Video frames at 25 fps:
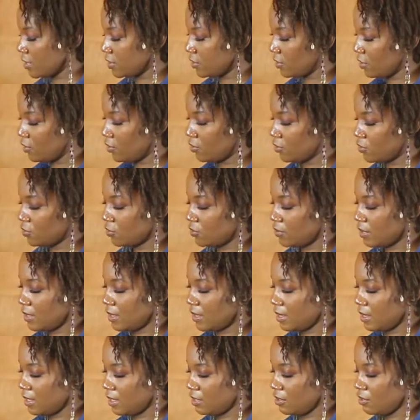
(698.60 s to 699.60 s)
told you,
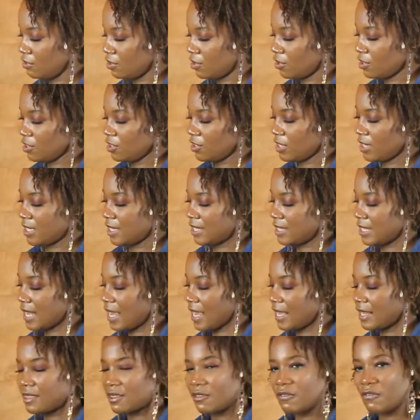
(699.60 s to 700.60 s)
you know, you're gonna
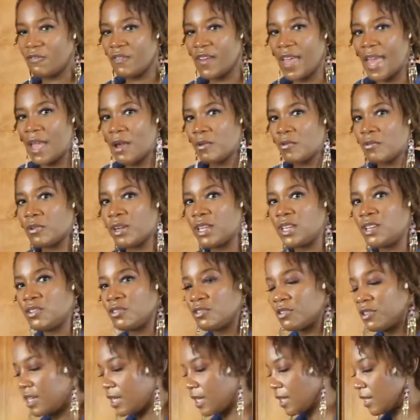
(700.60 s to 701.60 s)
take the fat
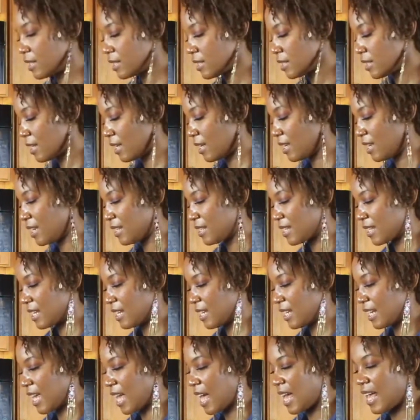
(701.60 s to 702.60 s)
renderings and it's
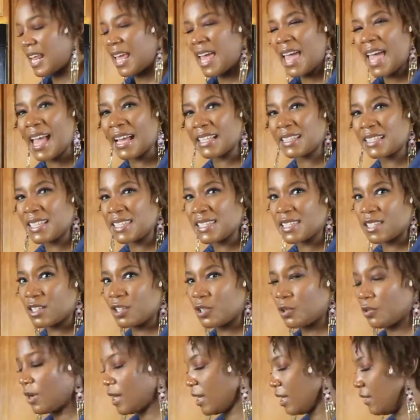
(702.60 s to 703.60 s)
gonna kind of act as a
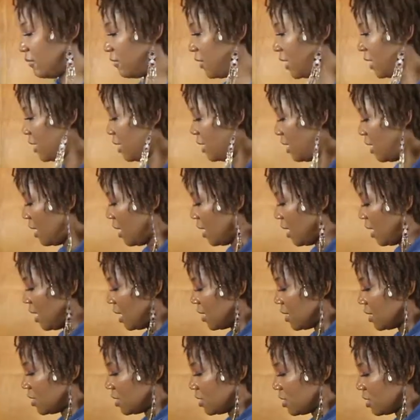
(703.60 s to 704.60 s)
gravy,
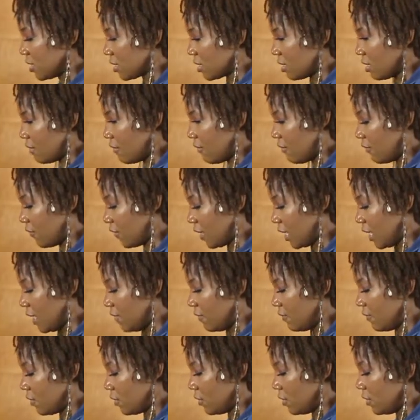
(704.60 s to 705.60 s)
and it's just gonna
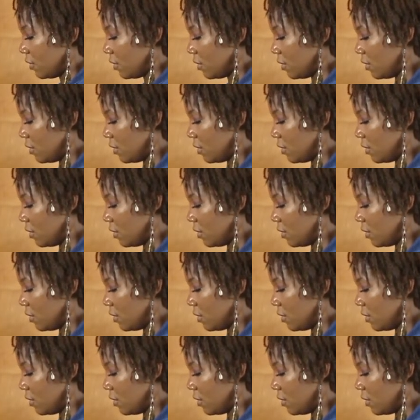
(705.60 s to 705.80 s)
flavor